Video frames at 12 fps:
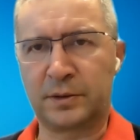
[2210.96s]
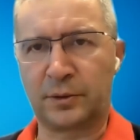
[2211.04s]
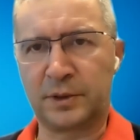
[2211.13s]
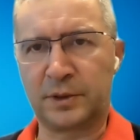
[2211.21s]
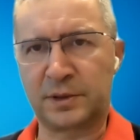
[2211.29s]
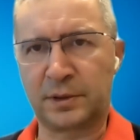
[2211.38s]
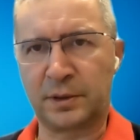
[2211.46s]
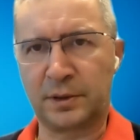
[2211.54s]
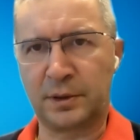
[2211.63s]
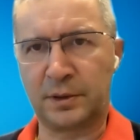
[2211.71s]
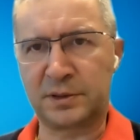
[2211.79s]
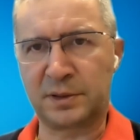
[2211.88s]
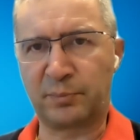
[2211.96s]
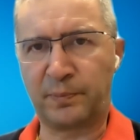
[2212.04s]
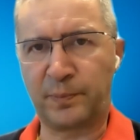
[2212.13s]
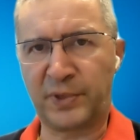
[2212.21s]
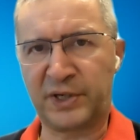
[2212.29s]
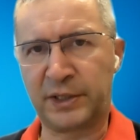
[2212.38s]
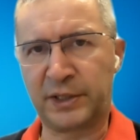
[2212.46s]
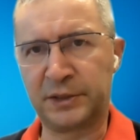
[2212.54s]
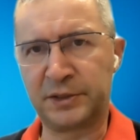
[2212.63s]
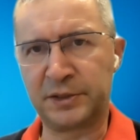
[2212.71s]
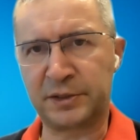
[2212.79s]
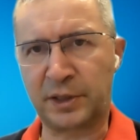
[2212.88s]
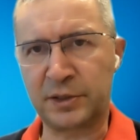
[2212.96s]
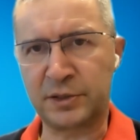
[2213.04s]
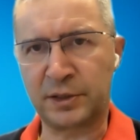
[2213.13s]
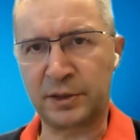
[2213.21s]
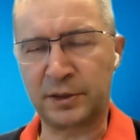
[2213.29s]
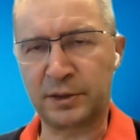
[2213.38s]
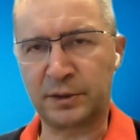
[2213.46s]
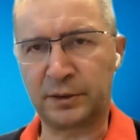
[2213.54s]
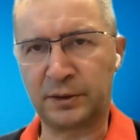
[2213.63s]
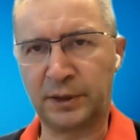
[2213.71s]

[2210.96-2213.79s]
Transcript: so it's a parallel discussion